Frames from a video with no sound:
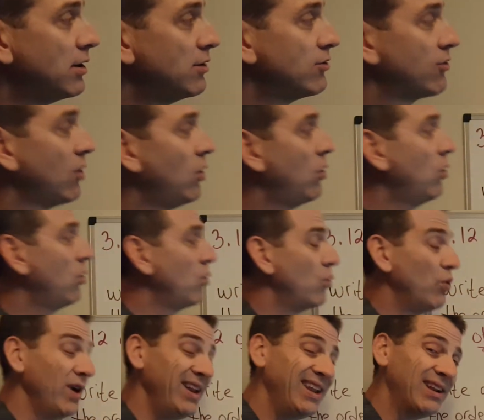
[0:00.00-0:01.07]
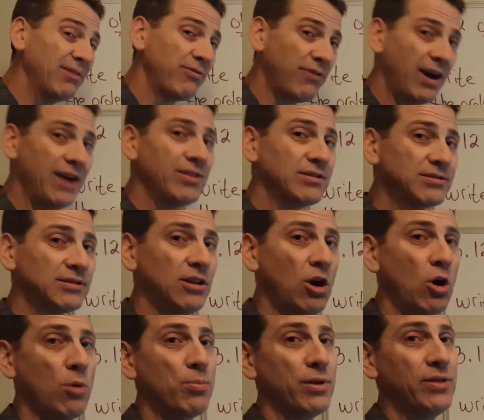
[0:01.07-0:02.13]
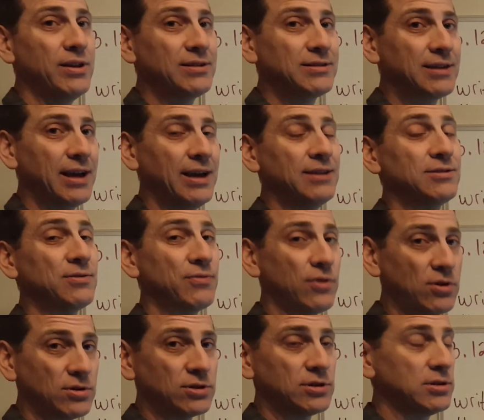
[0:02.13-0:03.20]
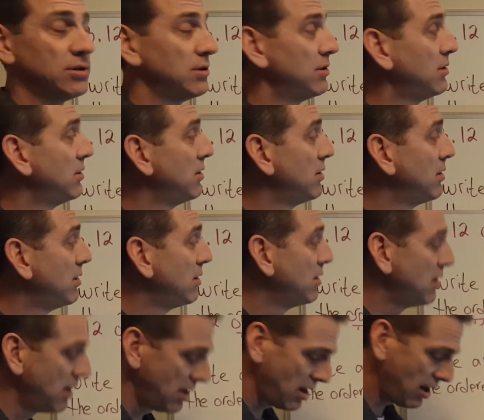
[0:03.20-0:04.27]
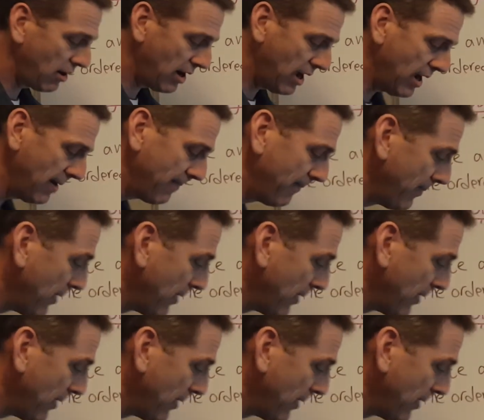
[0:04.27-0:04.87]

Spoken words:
So we need to find the slope, in this case, first. All right?